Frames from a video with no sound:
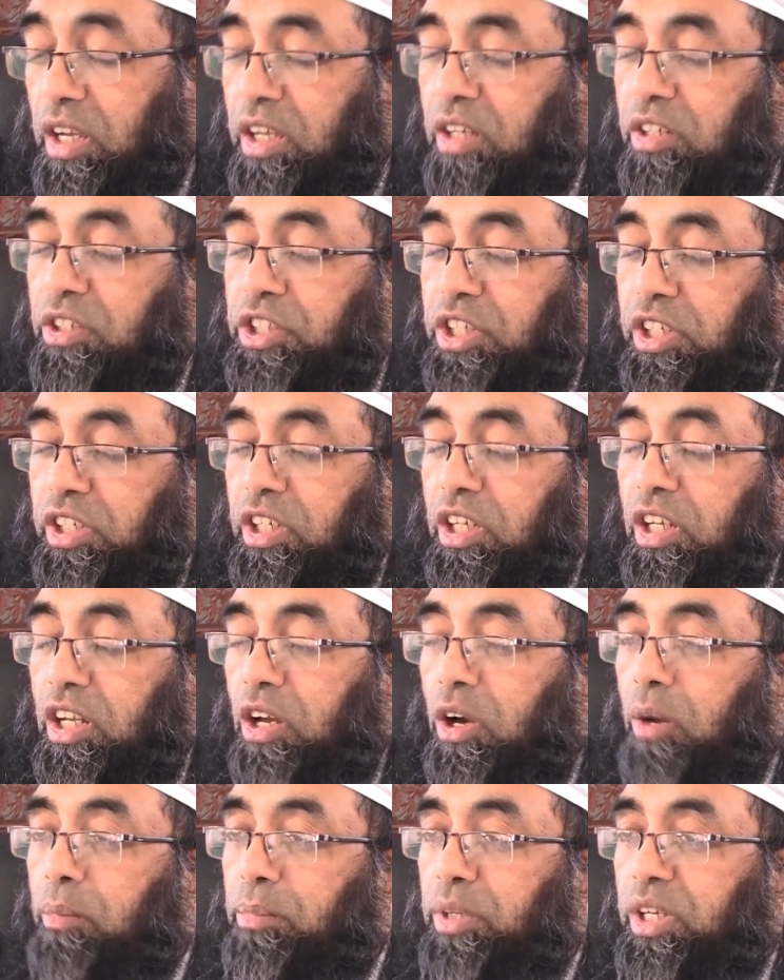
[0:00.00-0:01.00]
irji'i
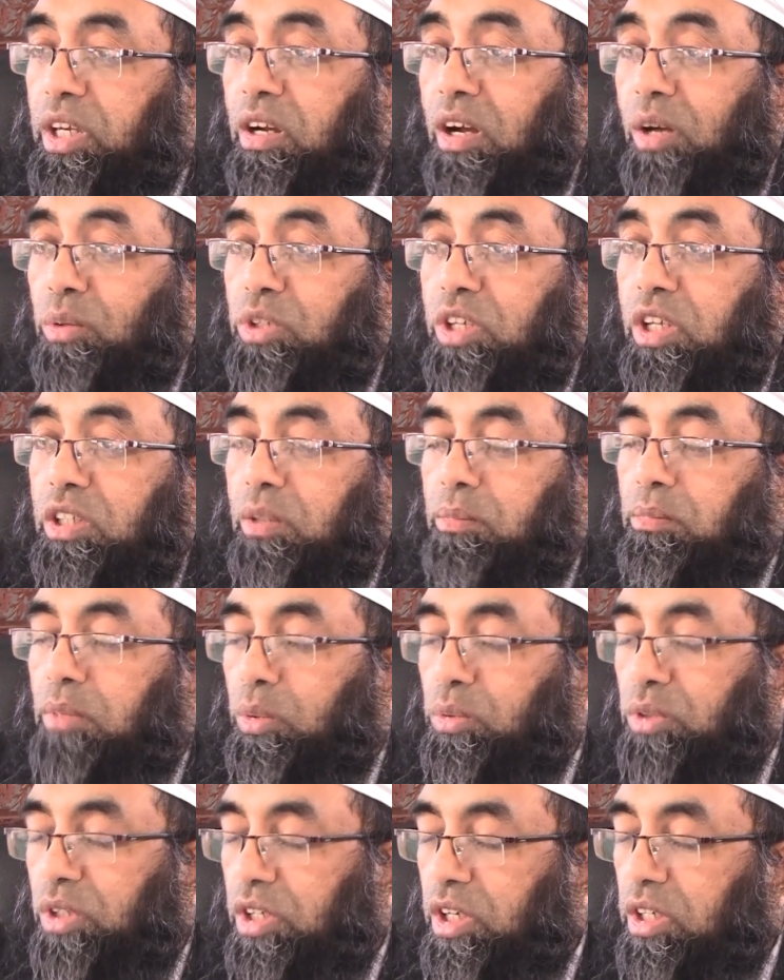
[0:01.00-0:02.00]
ila rabbika radiyatan
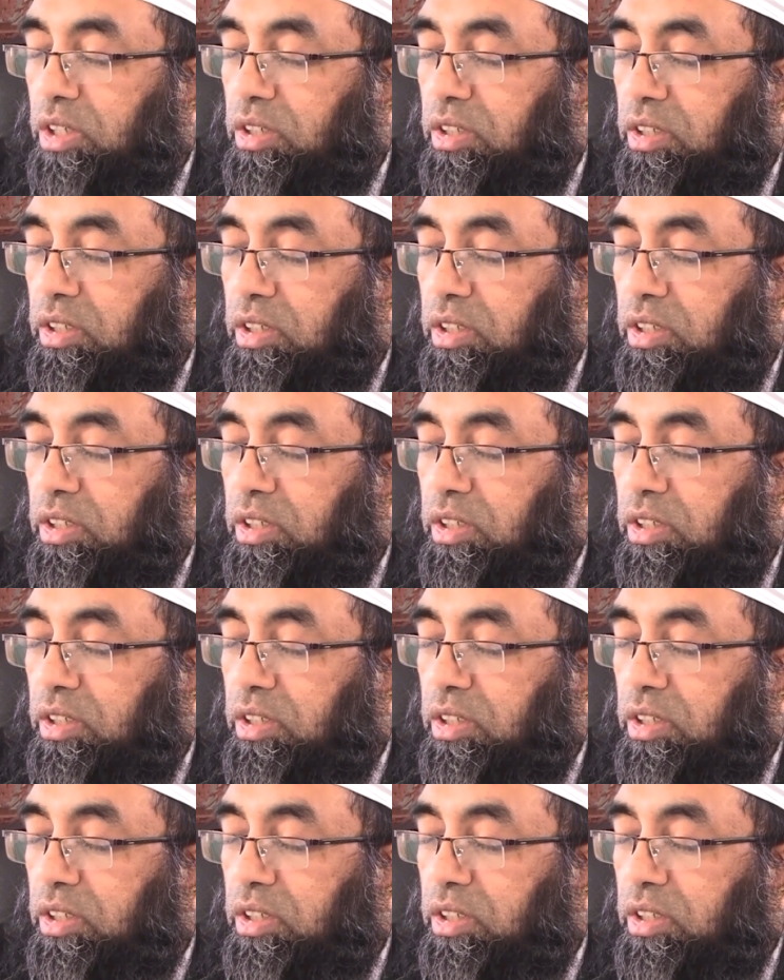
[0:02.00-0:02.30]
mardiyya.